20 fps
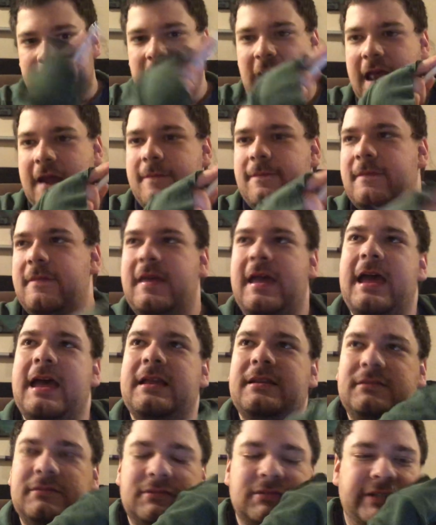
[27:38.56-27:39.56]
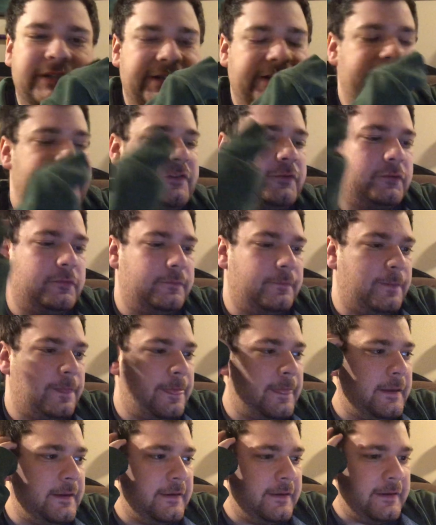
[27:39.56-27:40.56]
And then
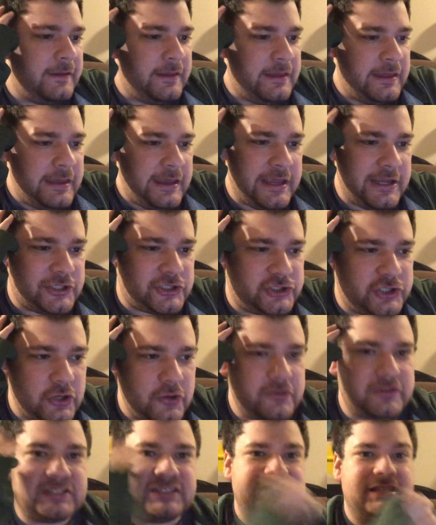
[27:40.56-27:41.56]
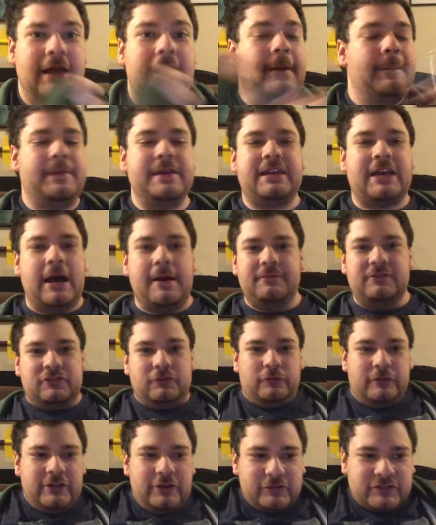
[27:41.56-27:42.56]
he shoots, becomes
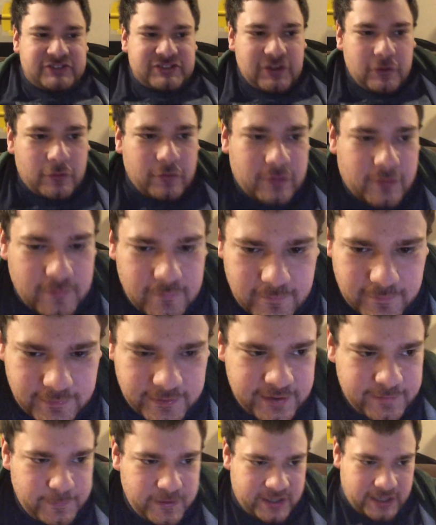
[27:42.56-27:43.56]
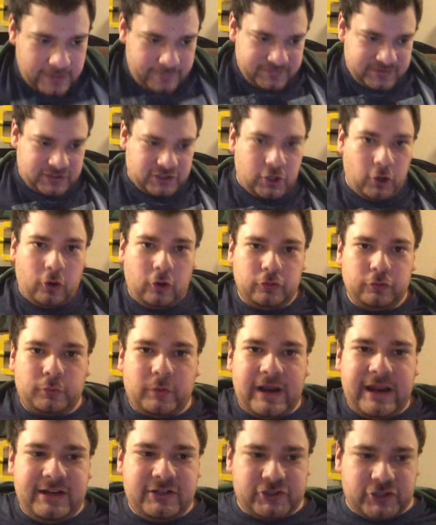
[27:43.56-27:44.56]
he becomes Gold
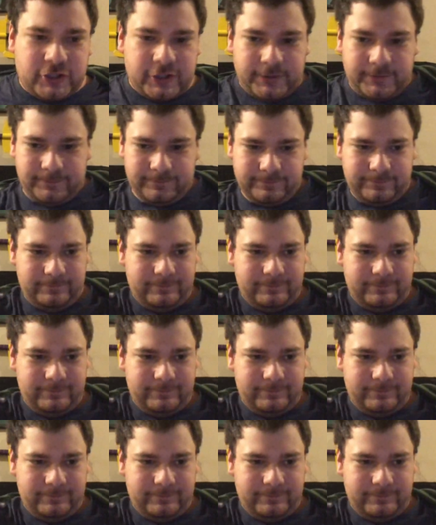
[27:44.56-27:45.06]
Ranger.